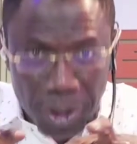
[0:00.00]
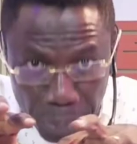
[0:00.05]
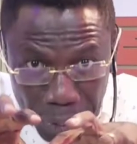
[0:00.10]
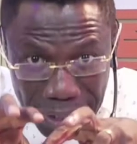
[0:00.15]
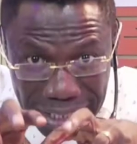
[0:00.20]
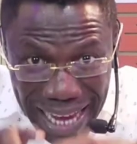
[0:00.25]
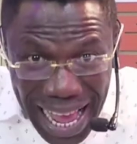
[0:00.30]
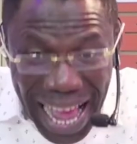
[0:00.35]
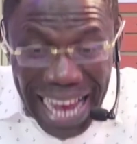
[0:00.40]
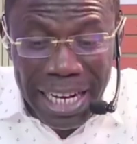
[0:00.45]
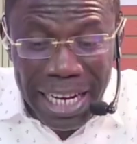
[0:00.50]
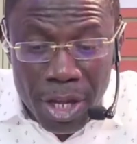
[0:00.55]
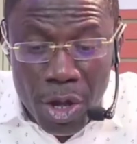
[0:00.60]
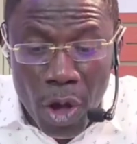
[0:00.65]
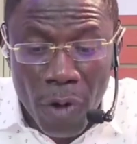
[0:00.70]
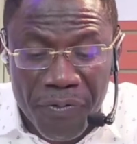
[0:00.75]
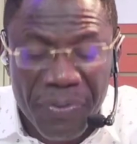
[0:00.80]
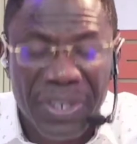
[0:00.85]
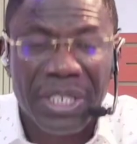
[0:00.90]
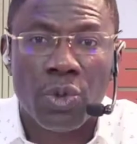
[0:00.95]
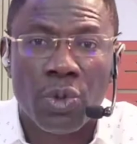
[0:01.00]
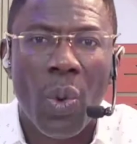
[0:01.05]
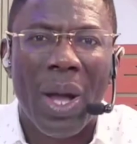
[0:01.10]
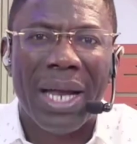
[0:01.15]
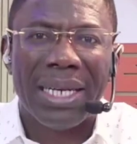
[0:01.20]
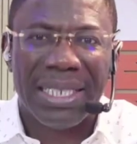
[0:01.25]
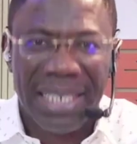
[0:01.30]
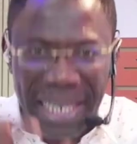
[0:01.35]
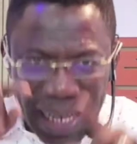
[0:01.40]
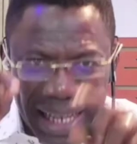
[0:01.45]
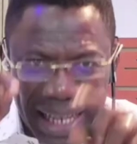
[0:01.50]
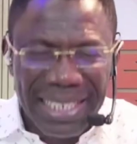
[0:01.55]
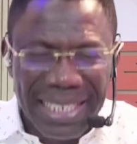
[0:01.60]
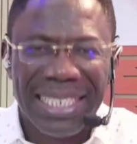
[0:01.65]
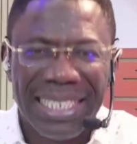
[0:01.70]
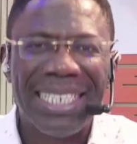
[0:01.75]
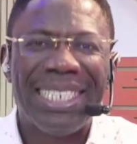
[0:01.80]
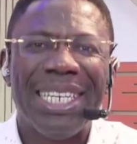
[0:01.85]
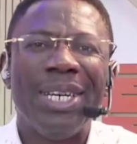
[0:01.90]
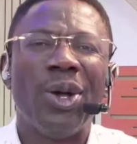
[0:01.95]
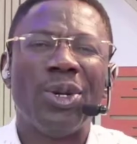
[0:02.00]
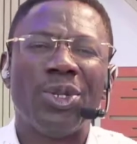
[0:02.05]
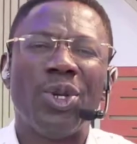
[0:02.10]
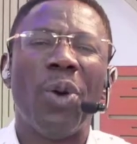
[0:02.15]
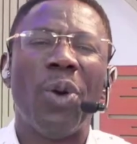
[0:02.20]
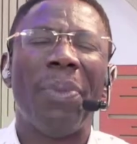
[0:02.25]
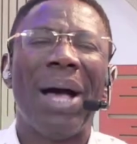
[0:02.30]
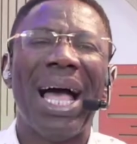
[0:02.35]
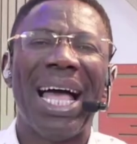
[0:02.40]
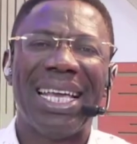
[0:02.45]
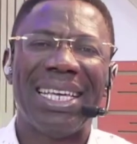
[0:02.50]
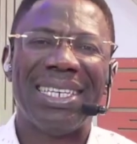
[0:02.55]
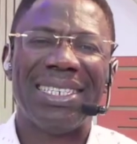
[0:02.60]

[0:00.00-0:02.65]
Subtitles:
with any of these ones sitting on your mind.